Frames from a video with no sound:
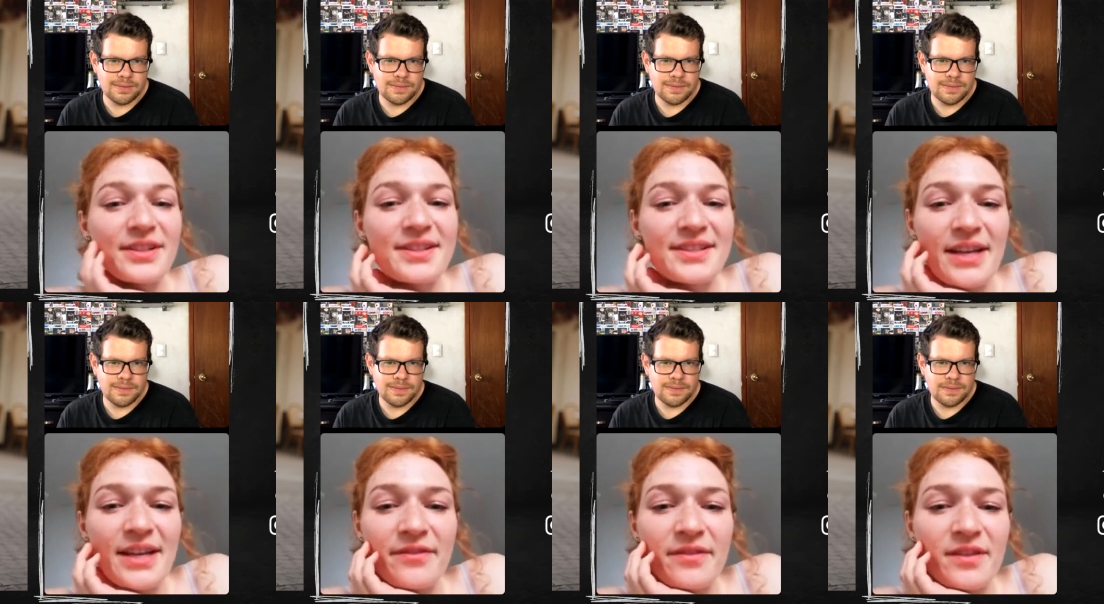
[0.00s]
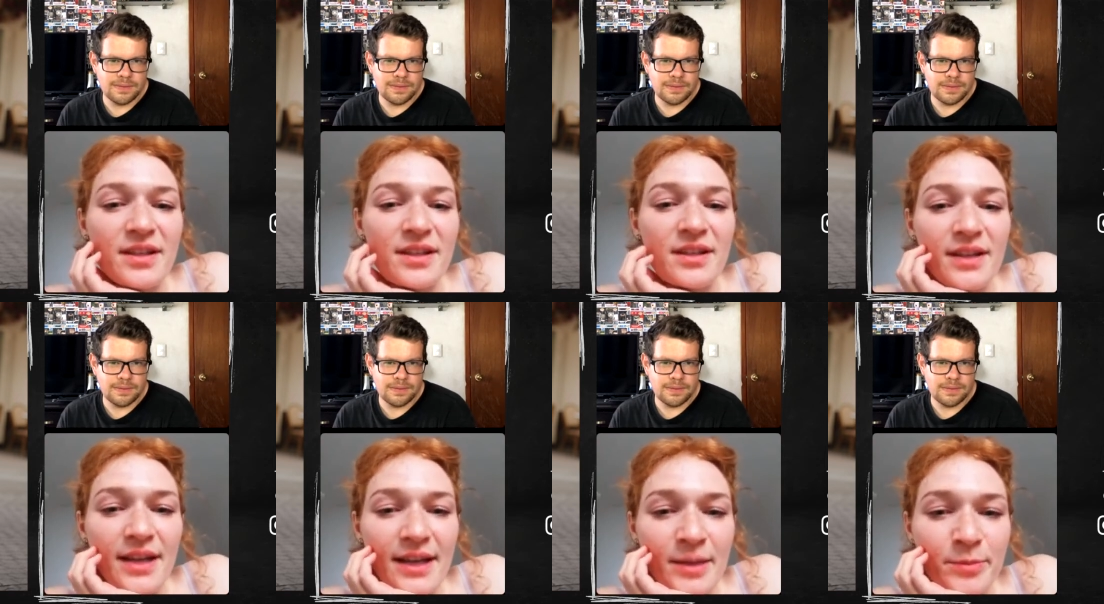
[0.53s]
Speaker 1: On
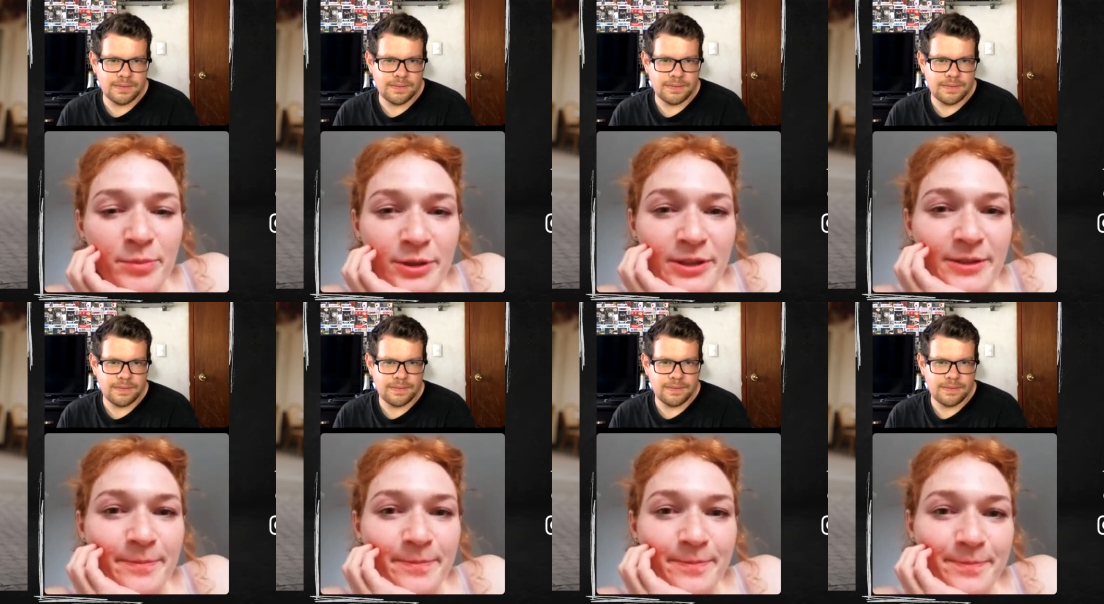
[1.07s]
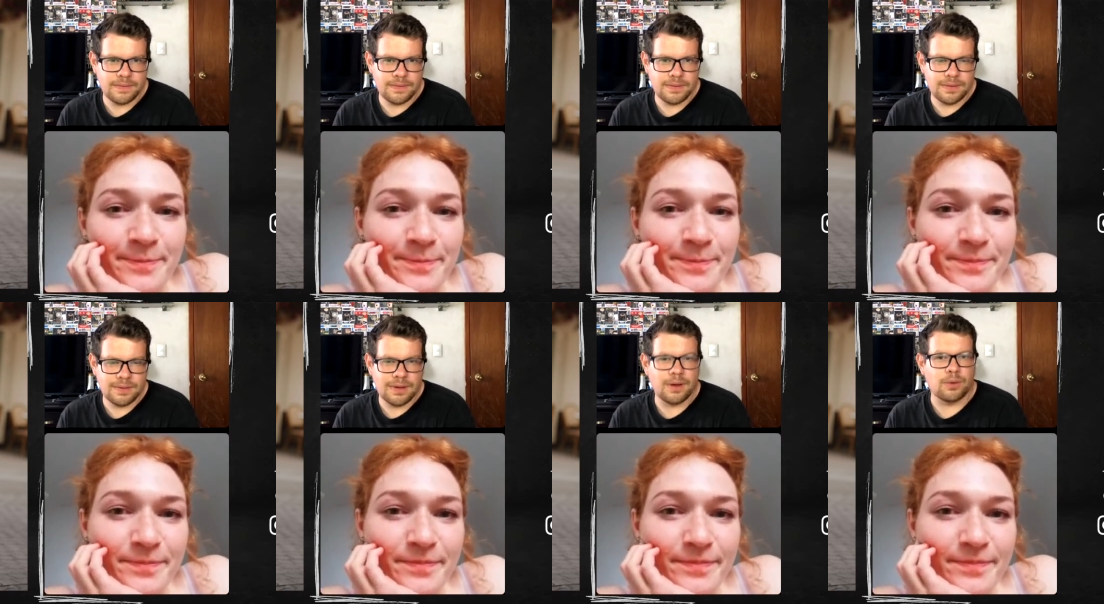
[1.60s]
Speaker 2: seventeenth April.
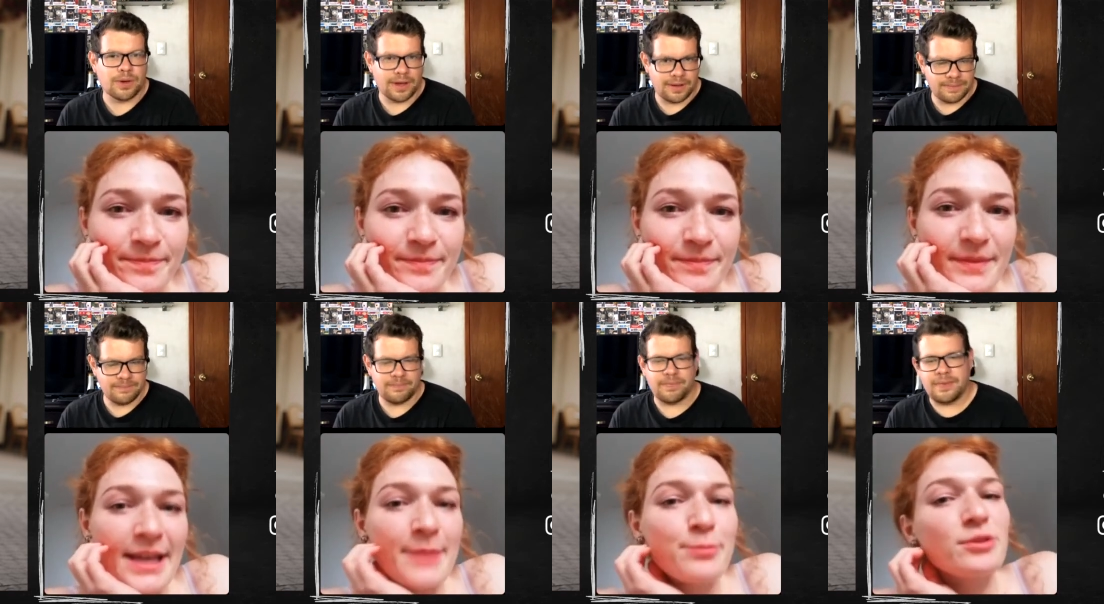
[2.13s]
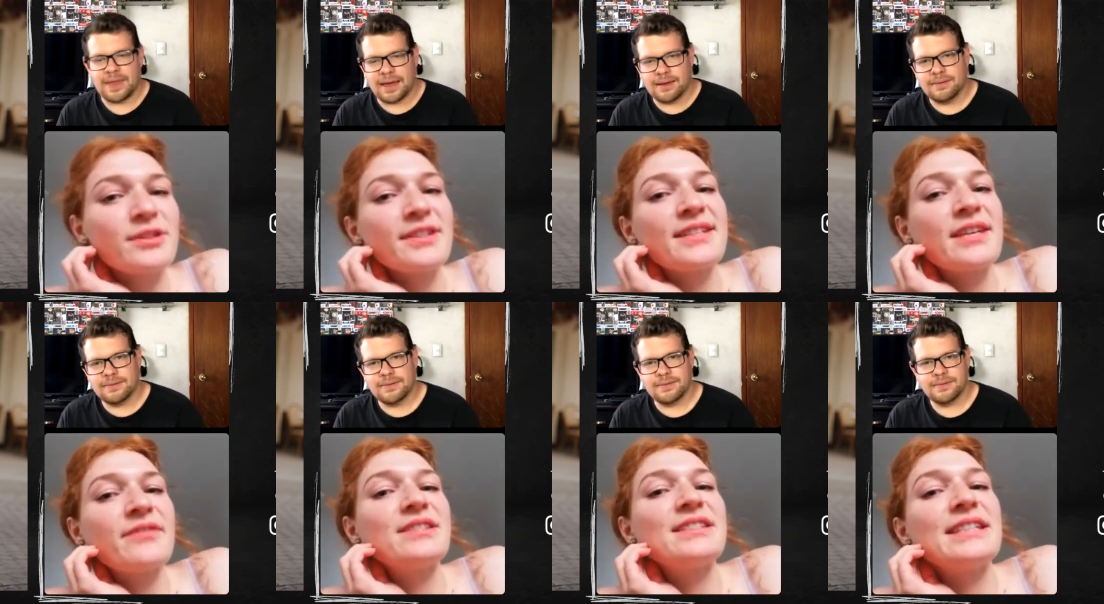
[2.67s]

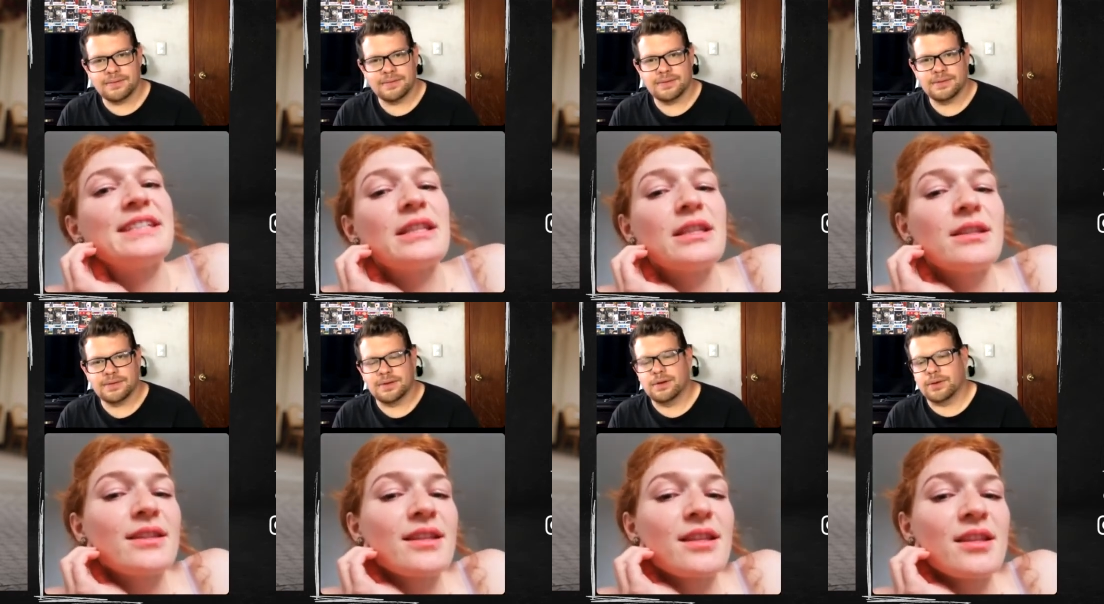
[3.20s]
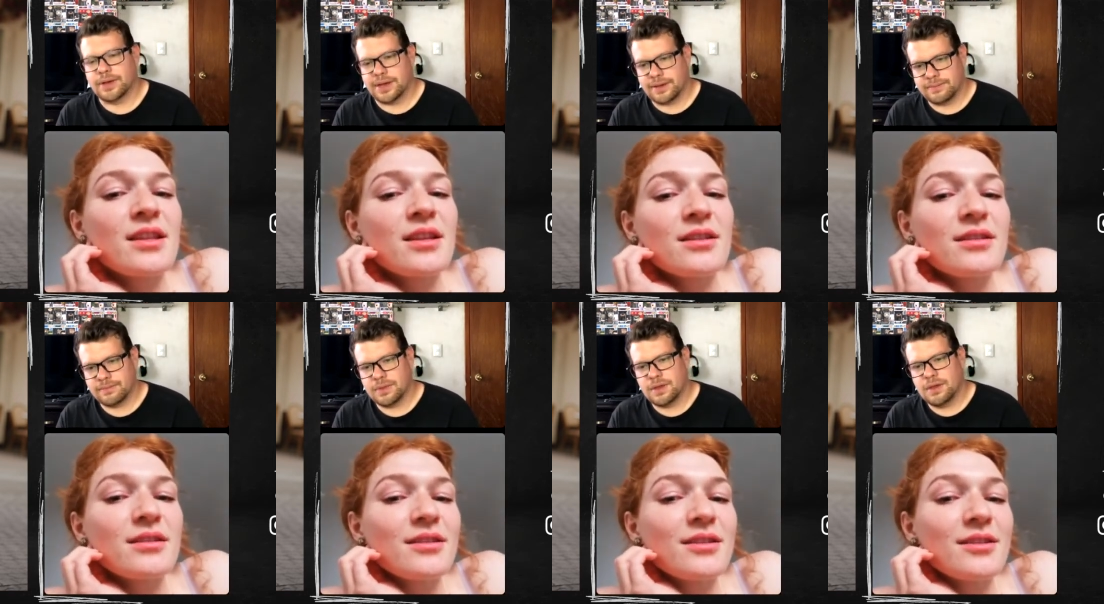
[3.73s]
Speaker 1: April the seventeenth.
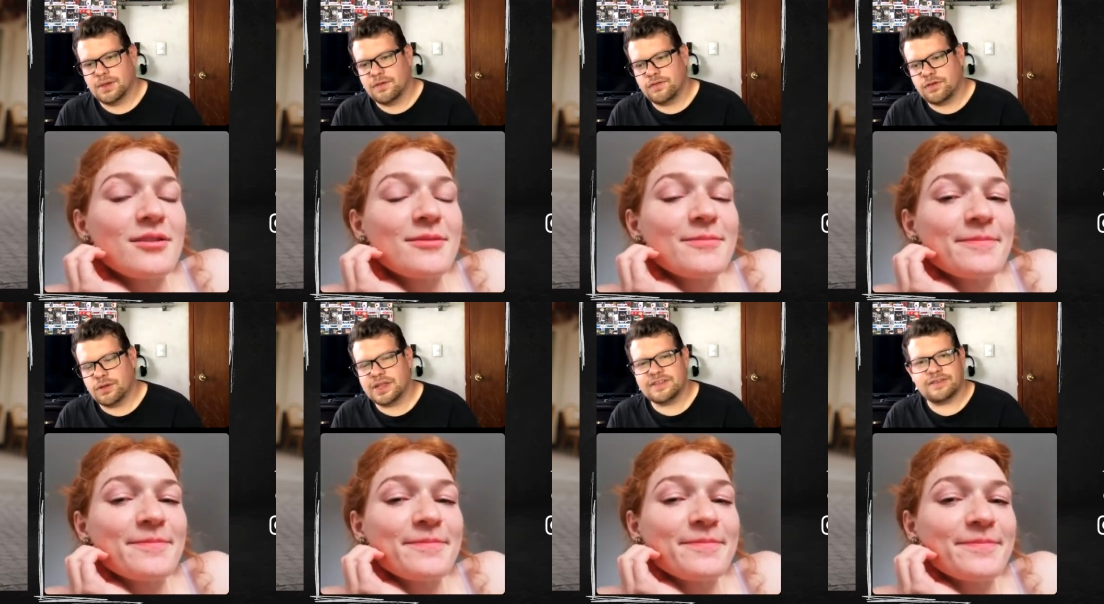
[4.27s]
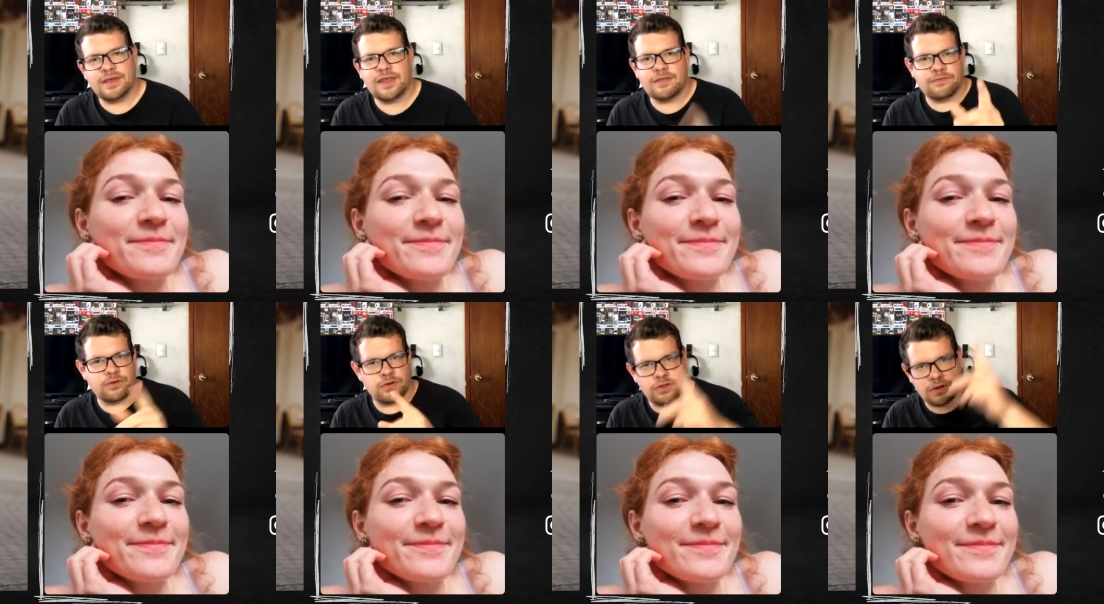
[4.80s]
Okay. So let's say
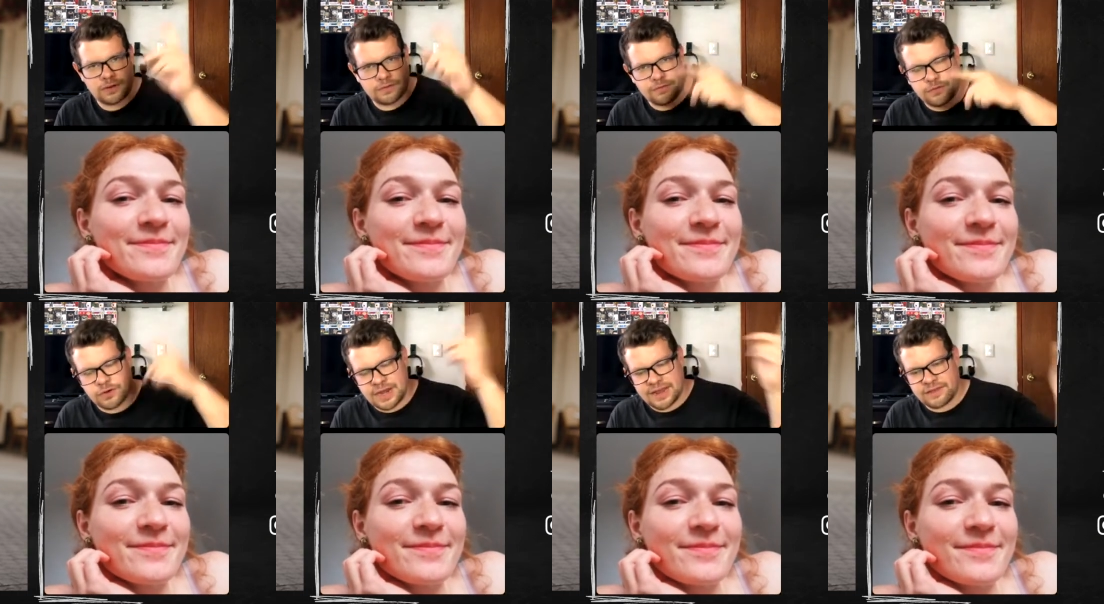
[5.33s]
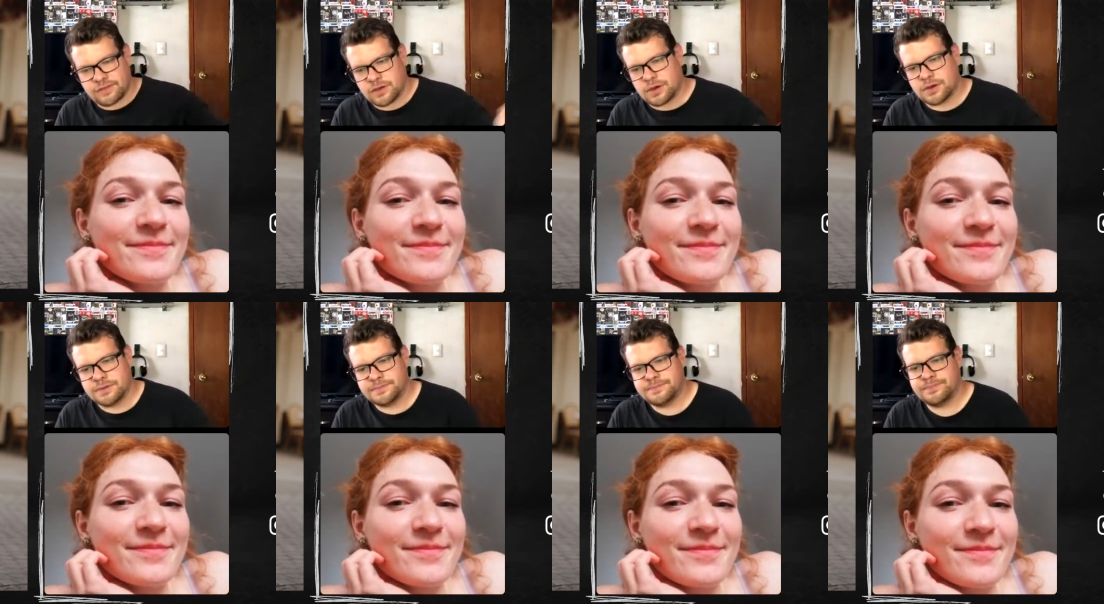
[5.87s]
that for for next
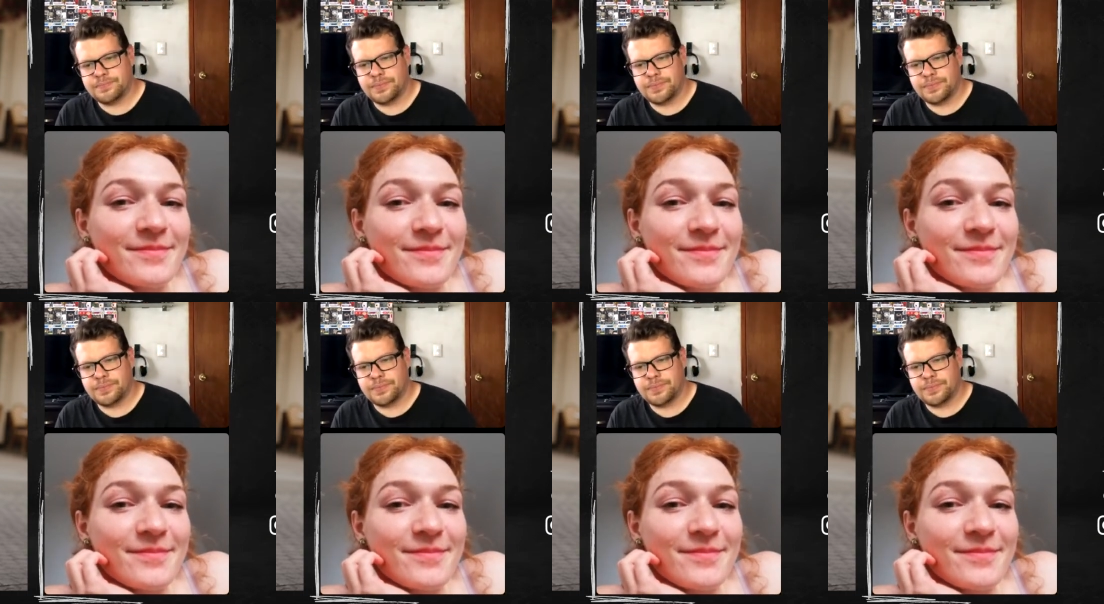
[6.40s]
year,